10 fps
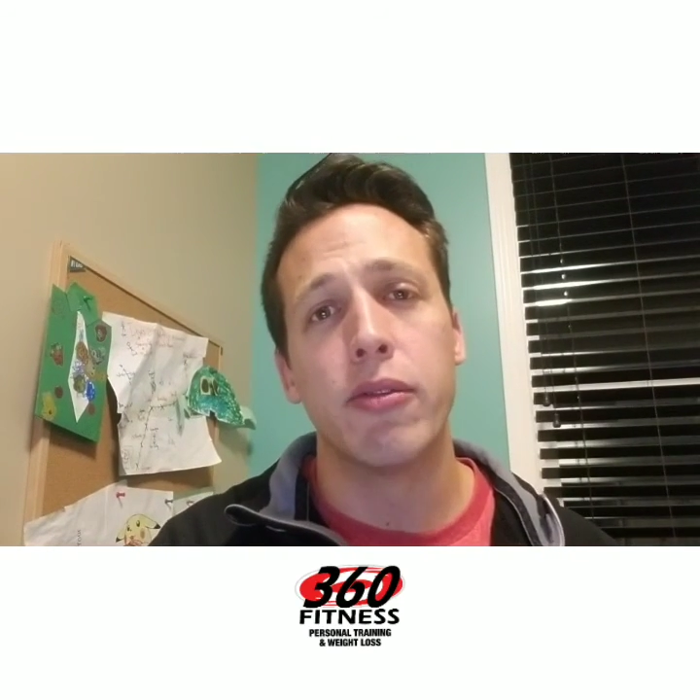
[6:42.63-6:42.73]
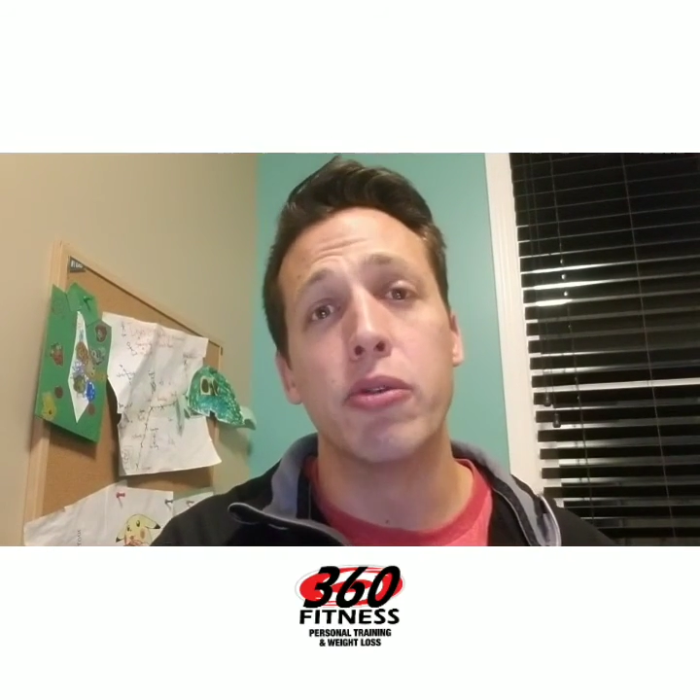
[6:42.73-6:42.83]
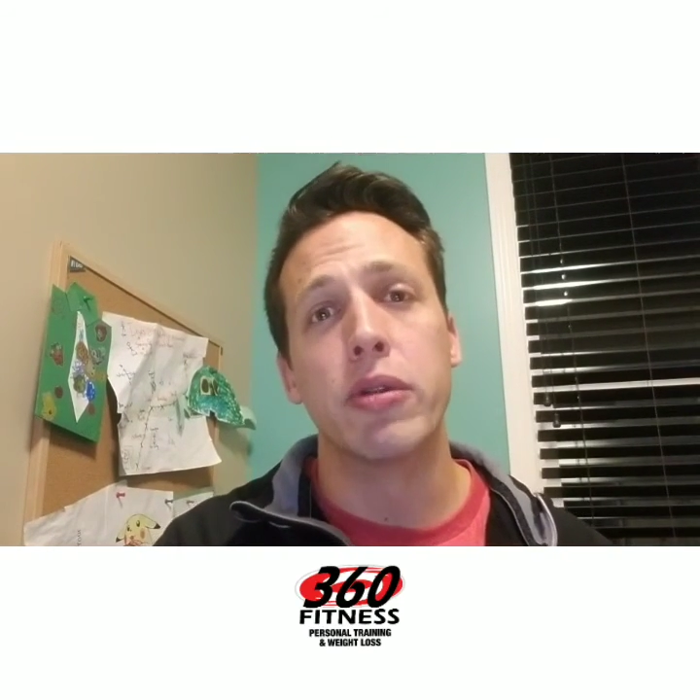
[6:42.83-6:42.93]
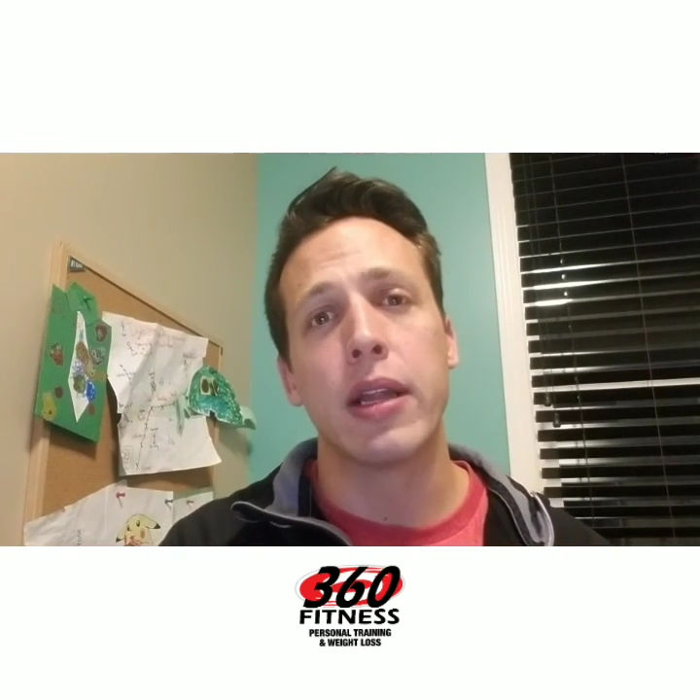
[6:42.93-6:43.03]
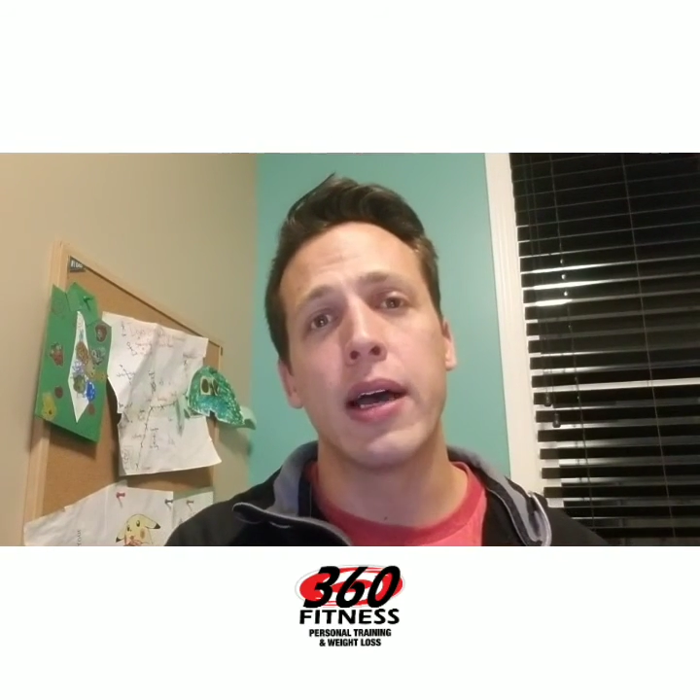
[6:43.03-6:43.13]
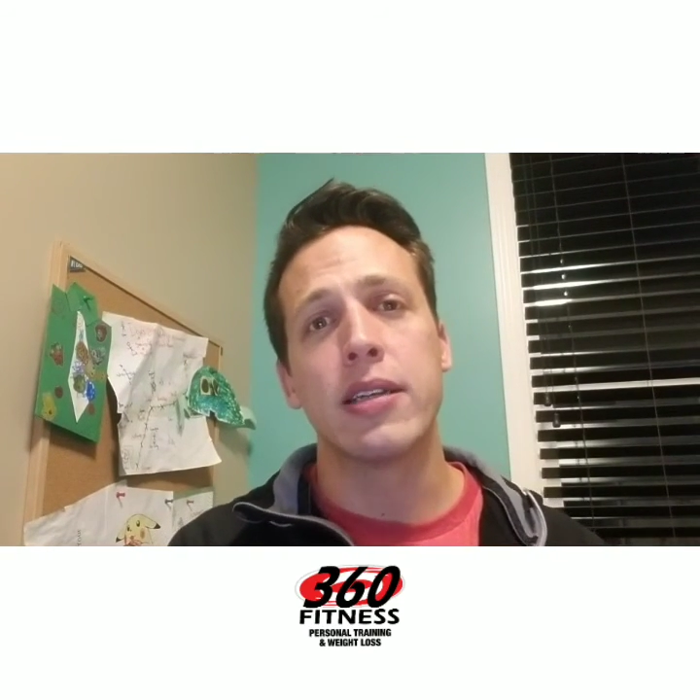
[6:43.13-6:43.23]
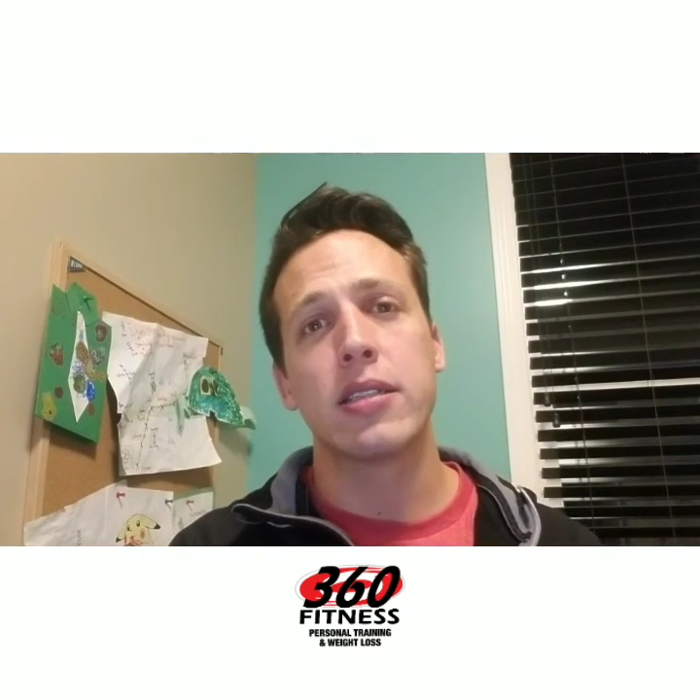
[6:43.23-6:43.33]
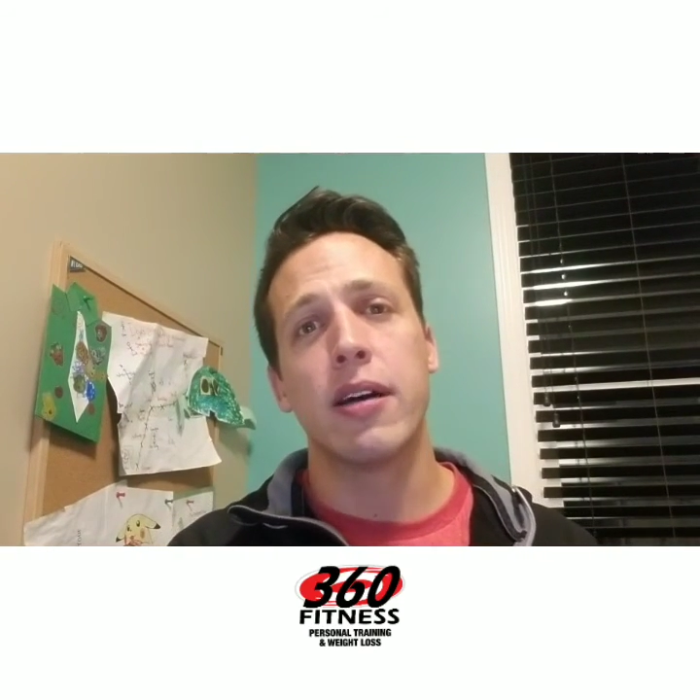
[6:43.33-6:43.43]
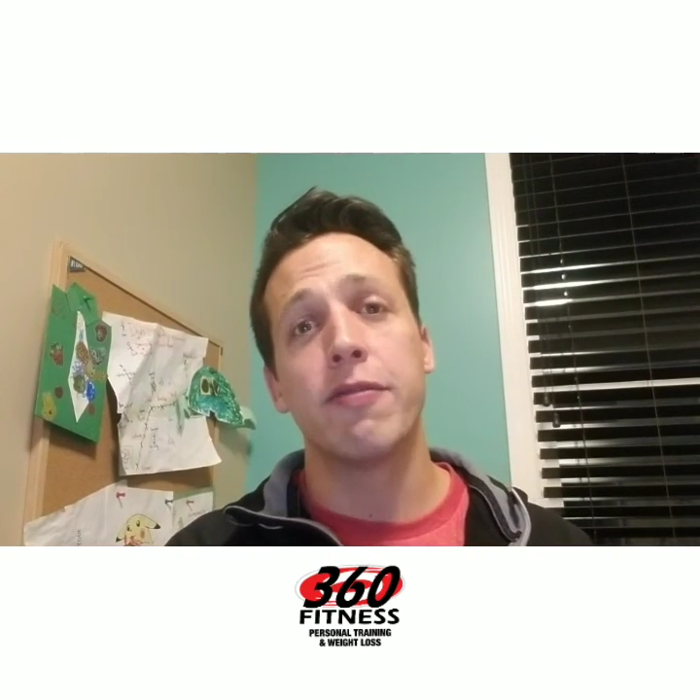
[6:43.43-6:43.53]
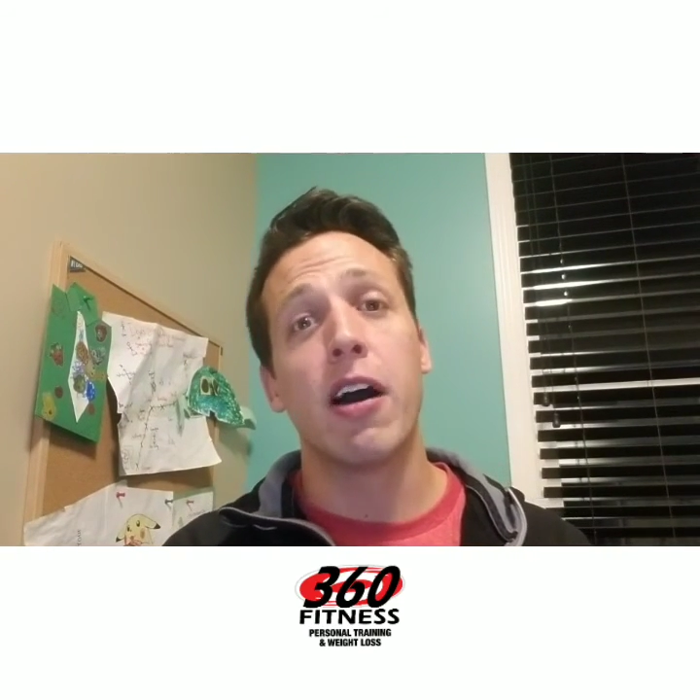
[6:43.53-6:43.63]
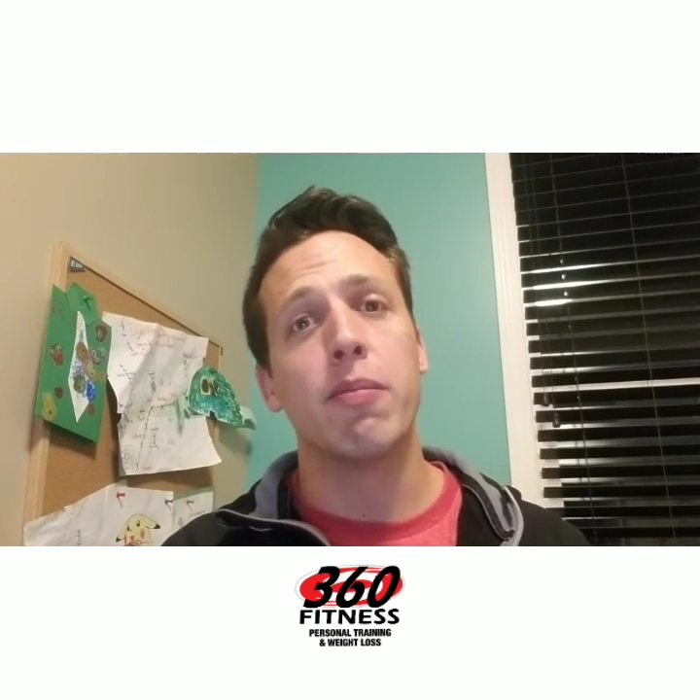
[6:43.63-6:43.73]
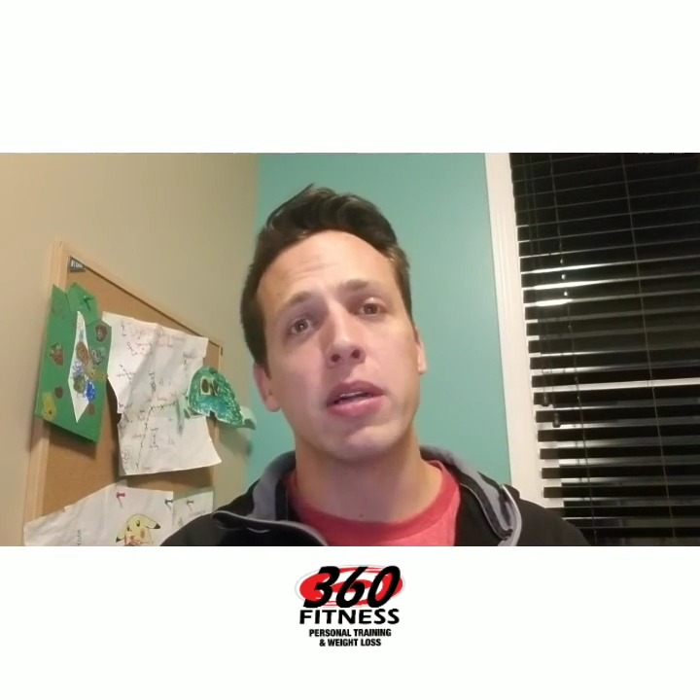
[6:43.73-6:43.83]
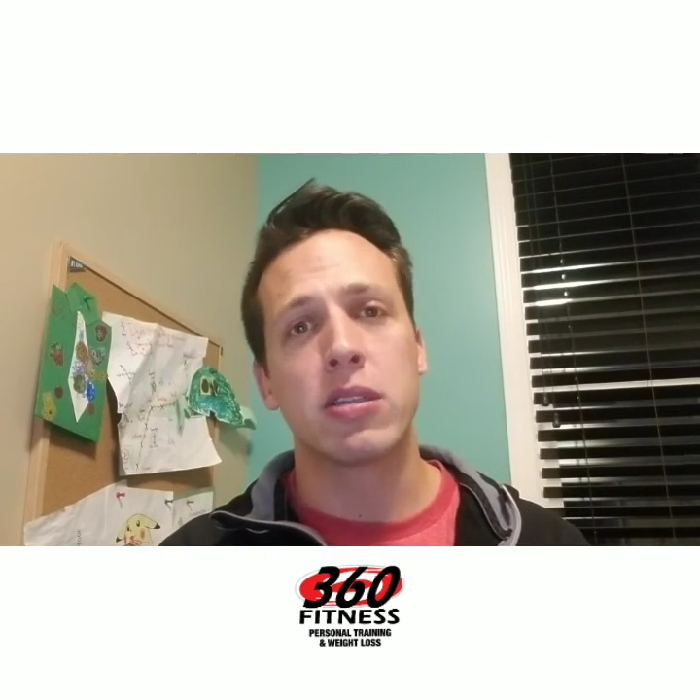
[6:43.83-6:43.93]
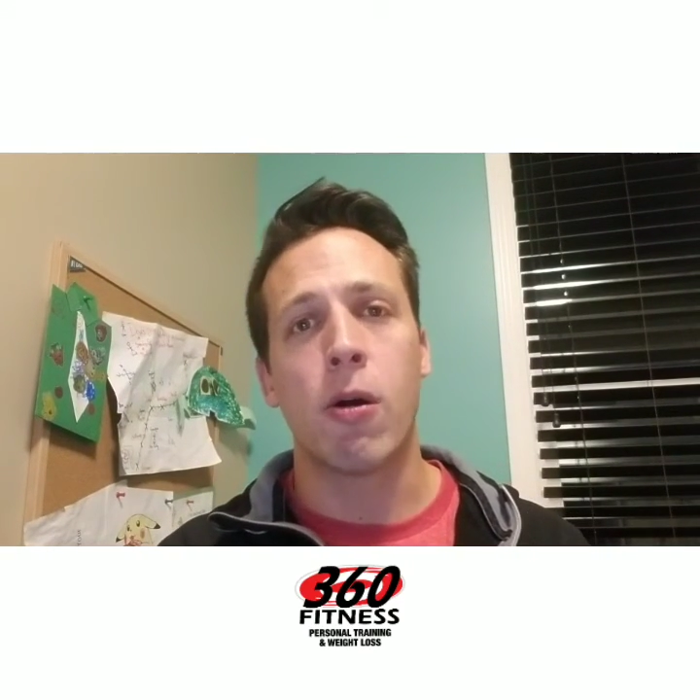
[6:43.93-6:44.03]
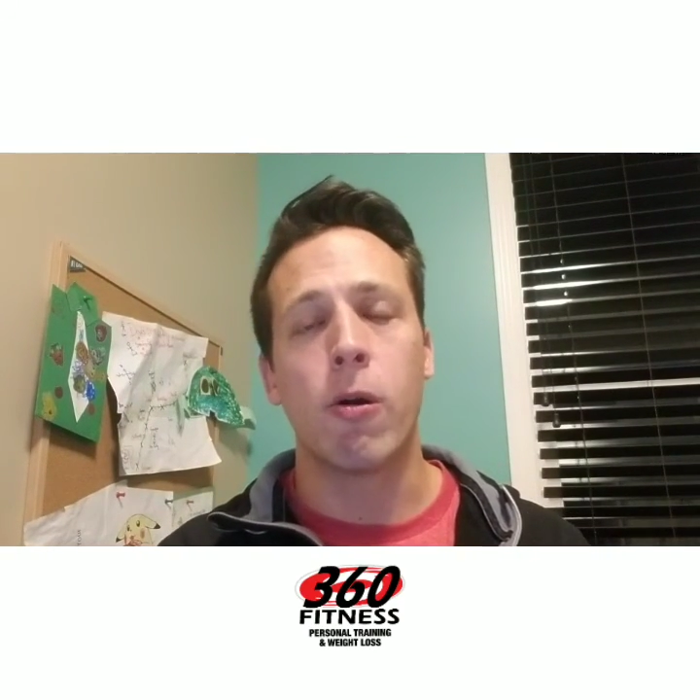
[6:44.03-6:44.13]
ruin the last uh, five
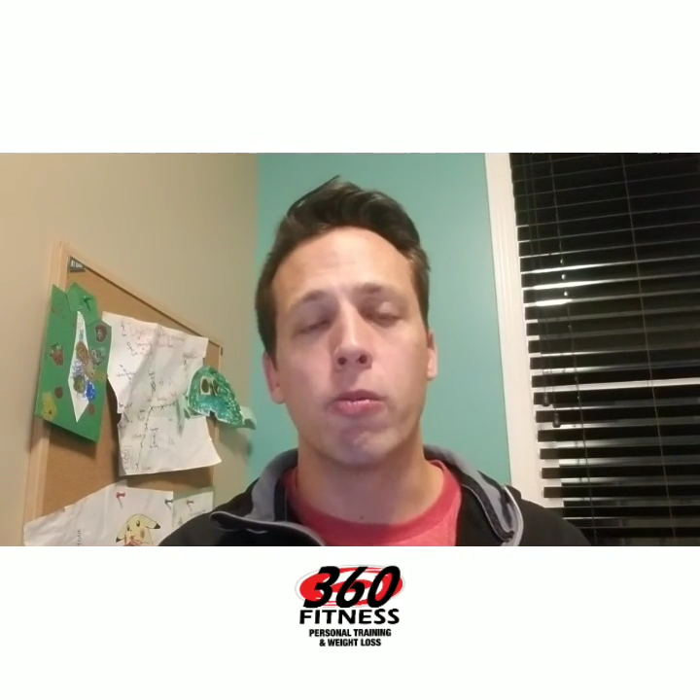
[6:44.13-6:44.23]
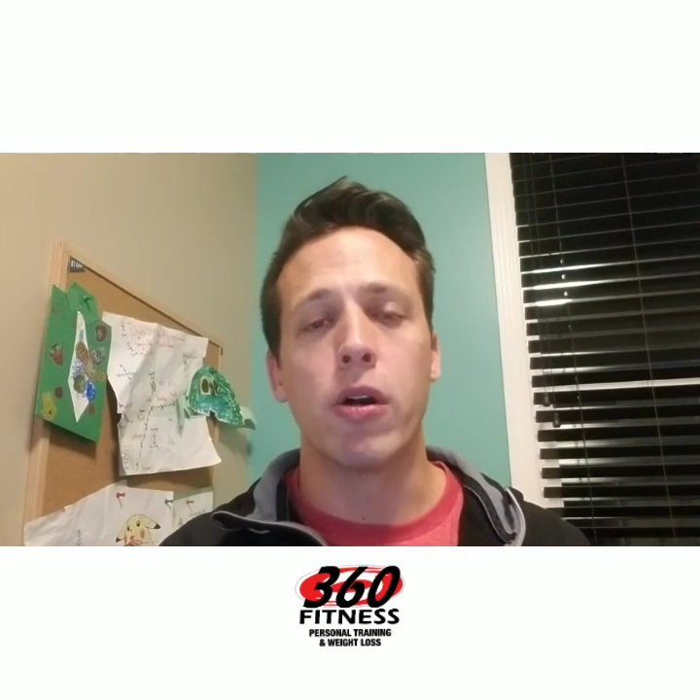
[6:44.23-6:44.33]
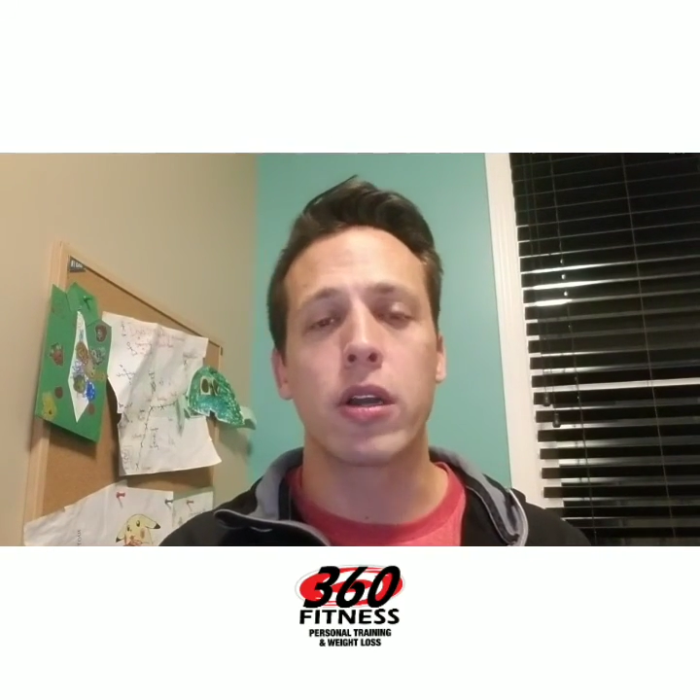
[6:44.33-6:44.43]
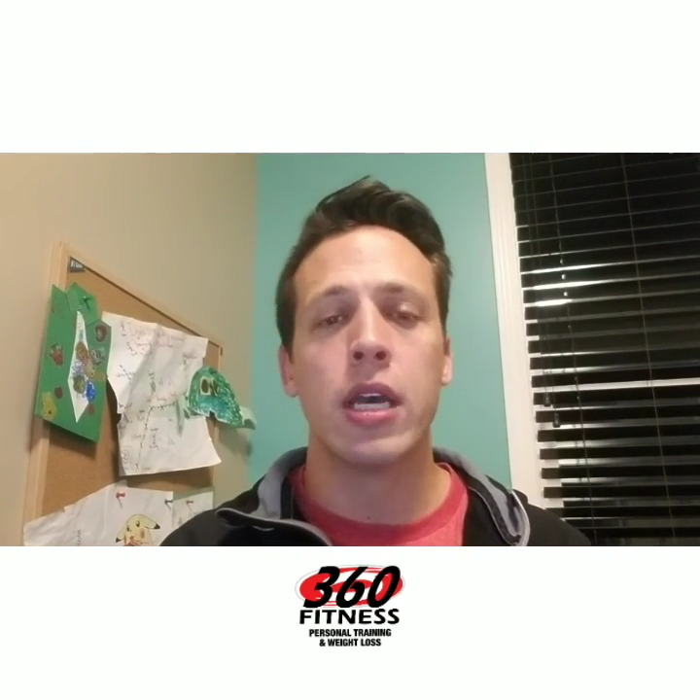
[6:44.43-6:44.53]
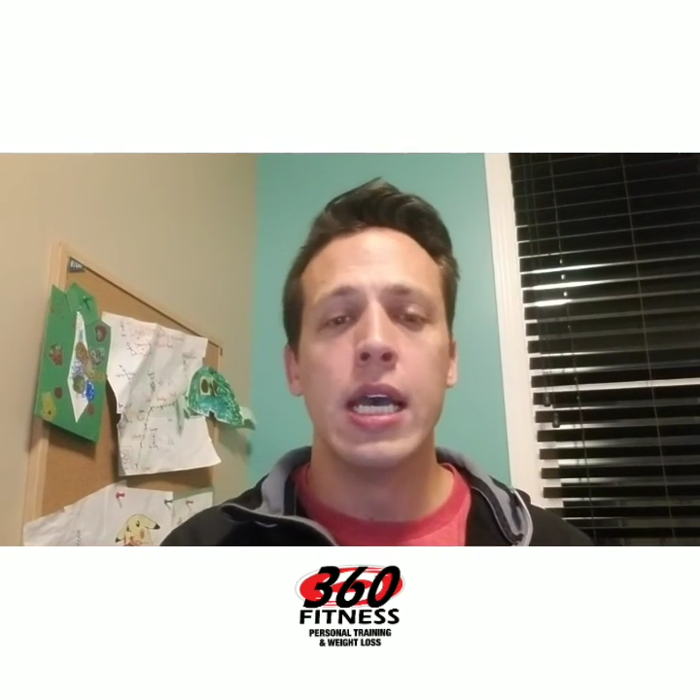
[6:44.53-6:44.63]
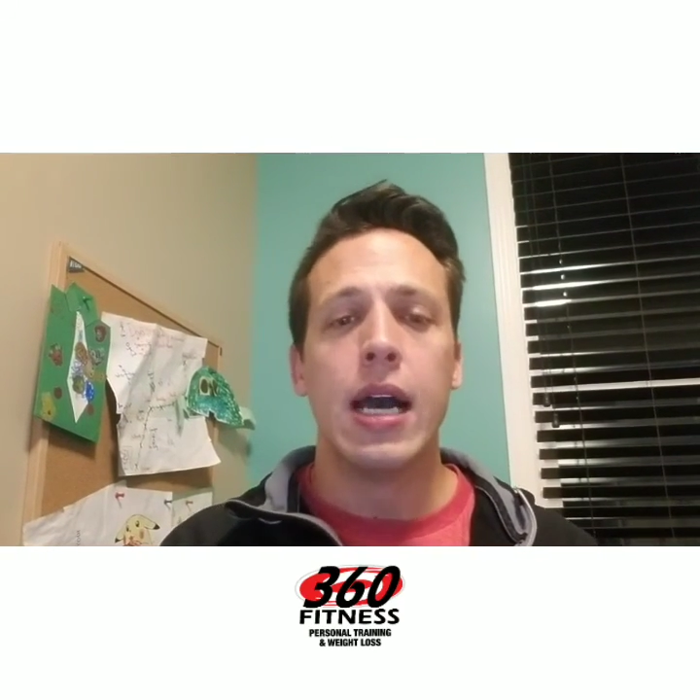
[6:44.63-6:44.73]
months of hard work.